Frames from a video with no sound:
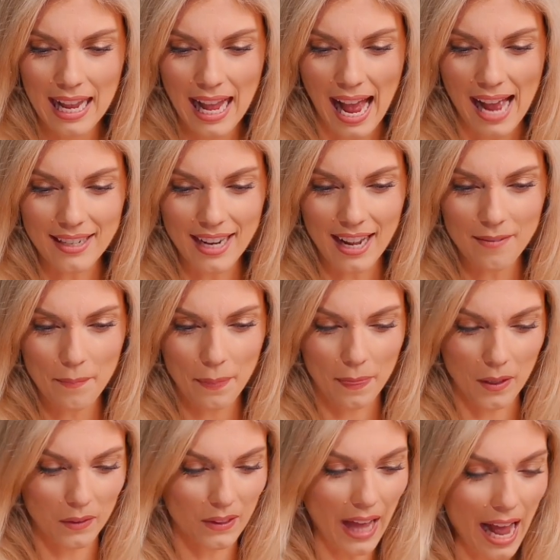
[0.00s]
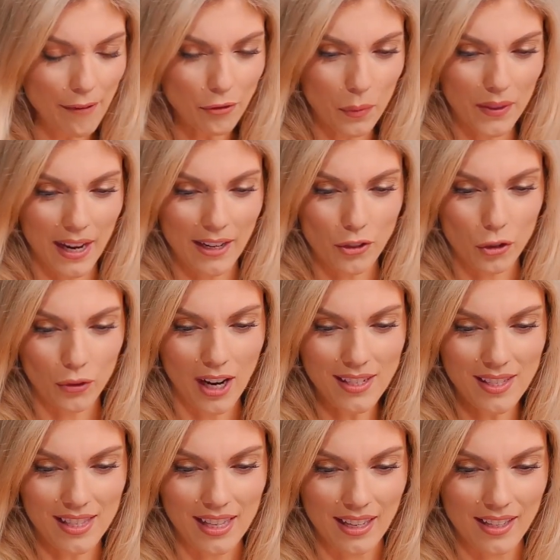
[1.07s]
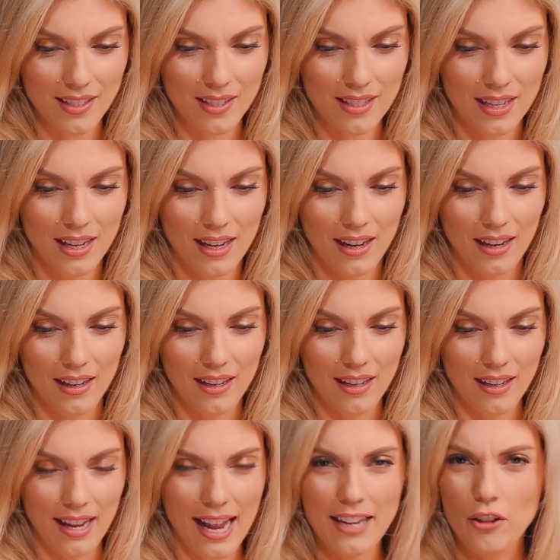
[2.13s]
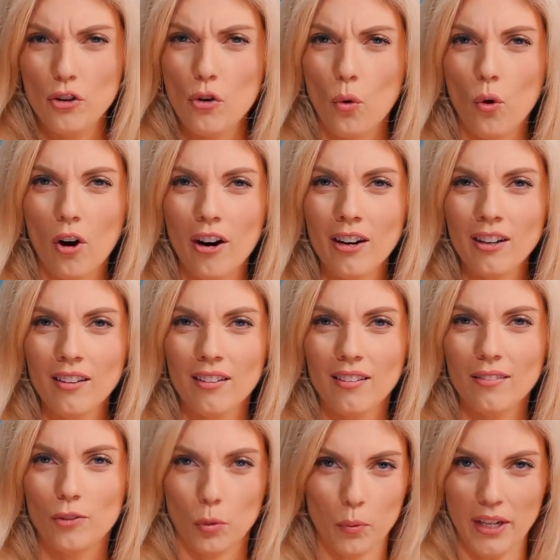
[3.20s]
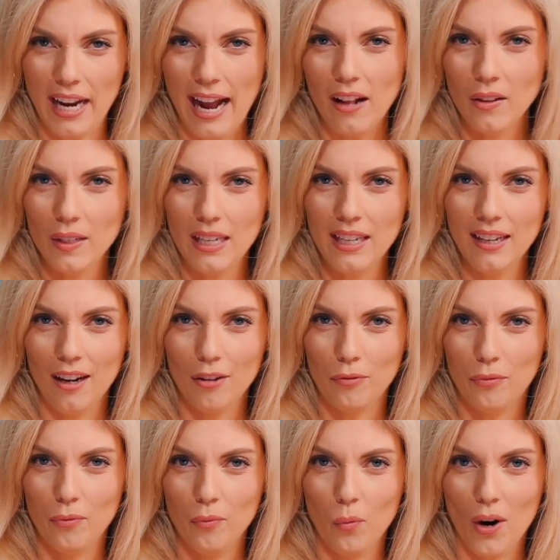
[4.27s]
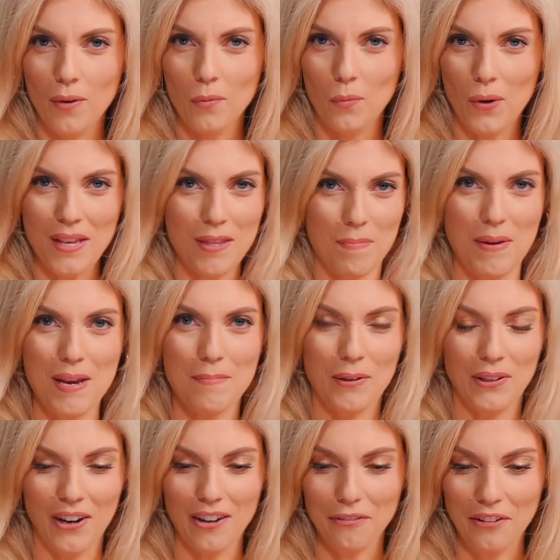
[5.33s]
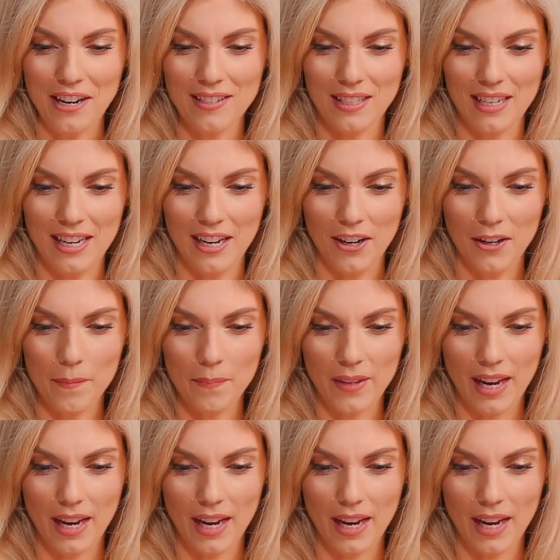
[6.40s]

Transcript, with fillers: And yet the left, when they address this, ignore the reality of what we the people are facing here.